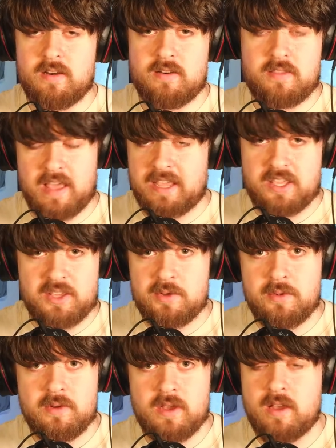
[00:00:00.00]
thank
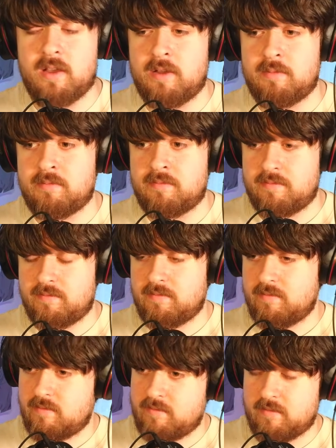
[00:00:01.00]
you.
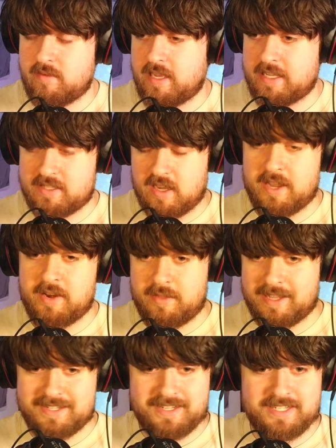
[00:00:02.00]
I know
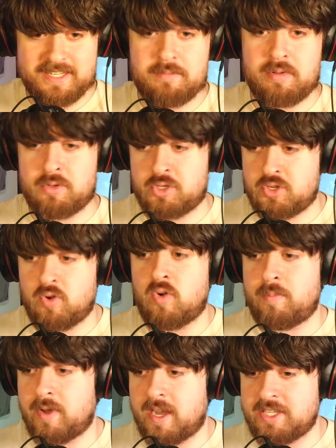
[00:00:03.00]
that's simple and
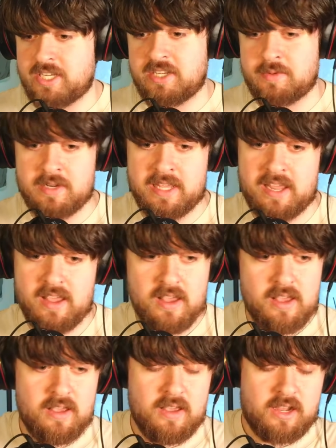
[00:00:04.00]
short, but I genuinely
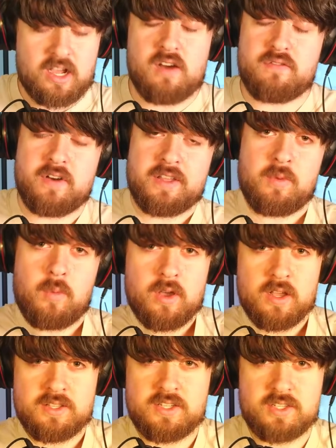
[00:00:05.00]
can't find the
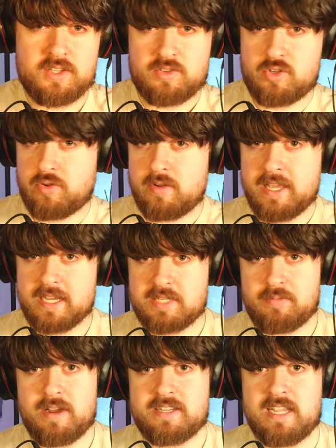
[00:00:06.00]
words to truly
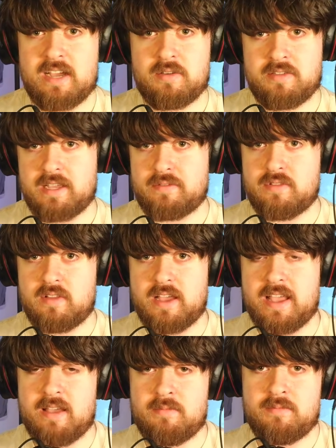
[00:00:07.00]
express how thankful I
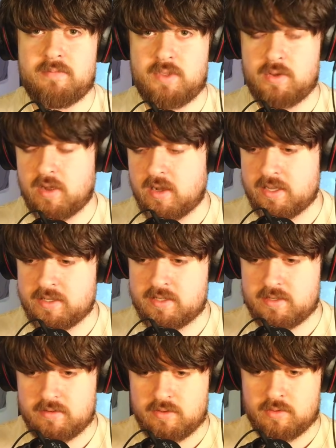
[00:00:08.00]
am. You
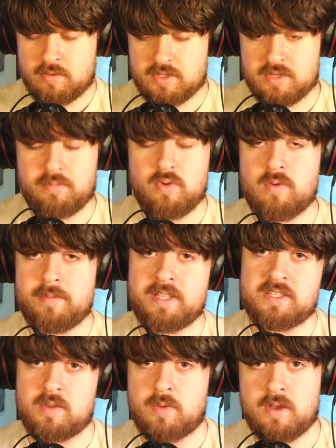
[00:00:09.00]
guys, your support
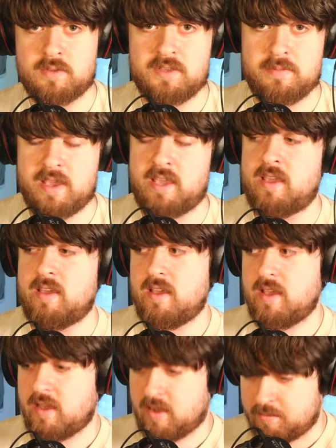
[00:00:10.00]
means the world to me.
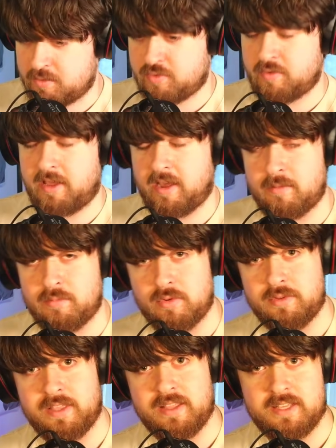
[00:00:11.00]
I'm truly
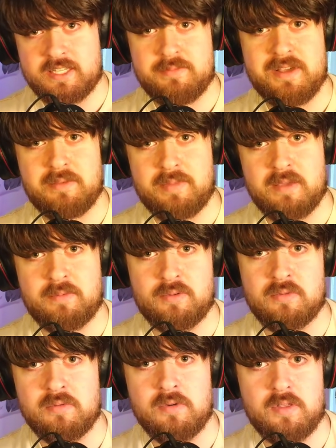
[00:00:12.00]
humbled that this many
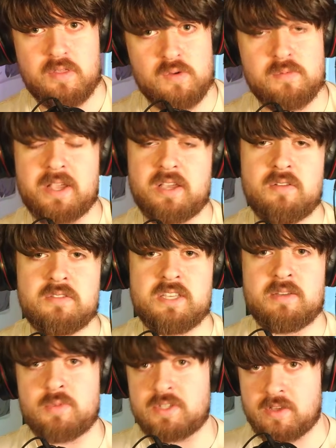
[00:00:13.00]
people thought my
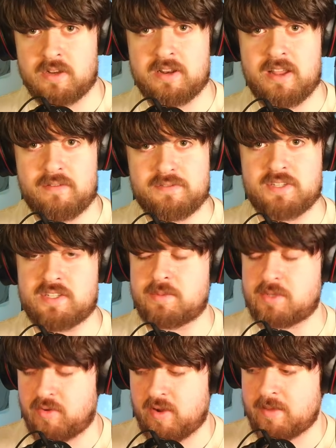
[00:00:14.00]
content was good enough to
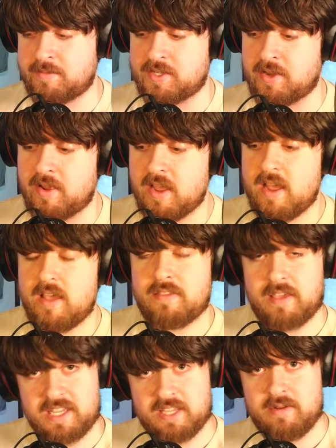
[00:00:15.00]
subscribe. So
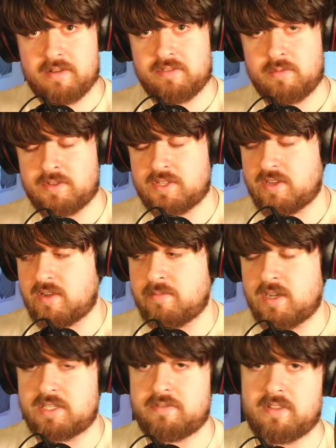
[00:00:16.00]
thank you everyone so
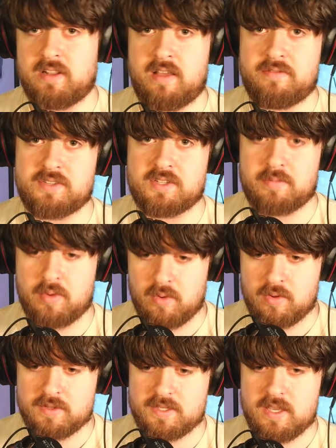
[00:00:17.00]
much for the love and
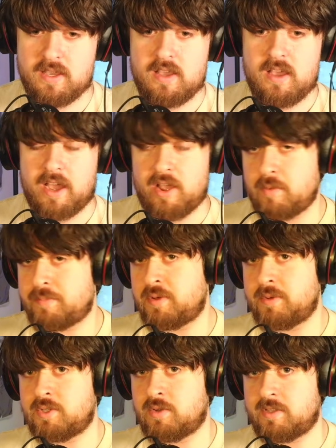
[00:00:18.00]
support. I hope you
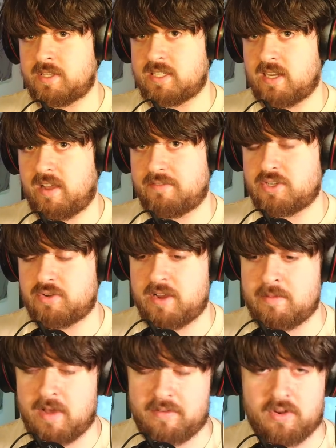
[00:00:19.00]
enjoyed this live
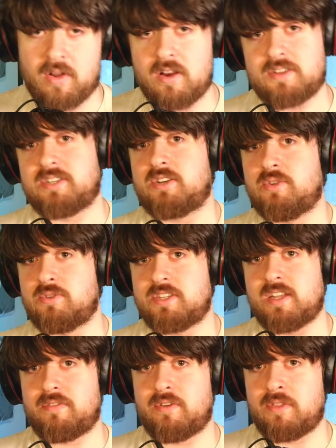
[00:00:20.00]
stream. I've got lots of cool
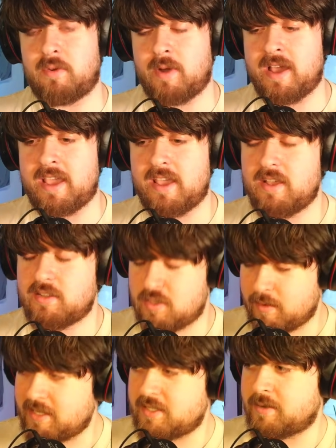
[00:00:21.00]
stuff on the way.
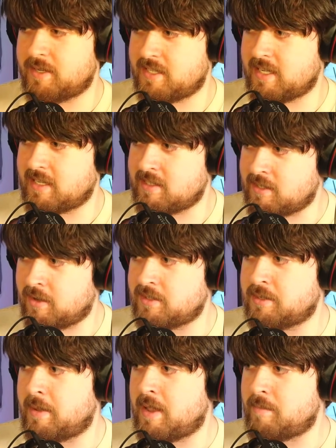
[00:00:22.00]
2026 is going
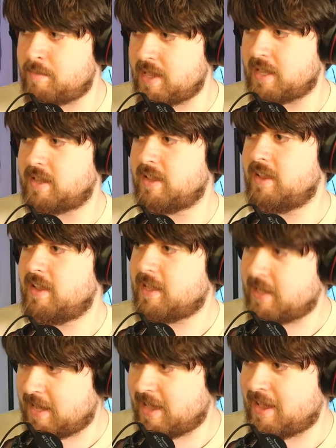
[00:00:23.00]
to be a big
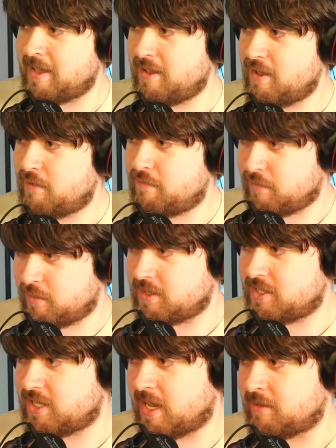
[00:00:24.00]
year for
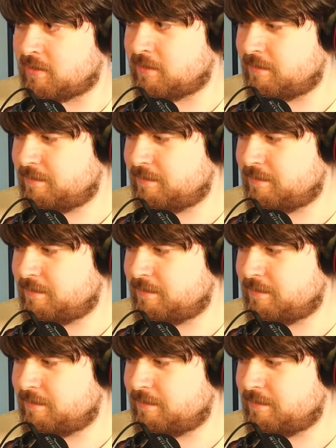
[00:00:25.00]
this channel.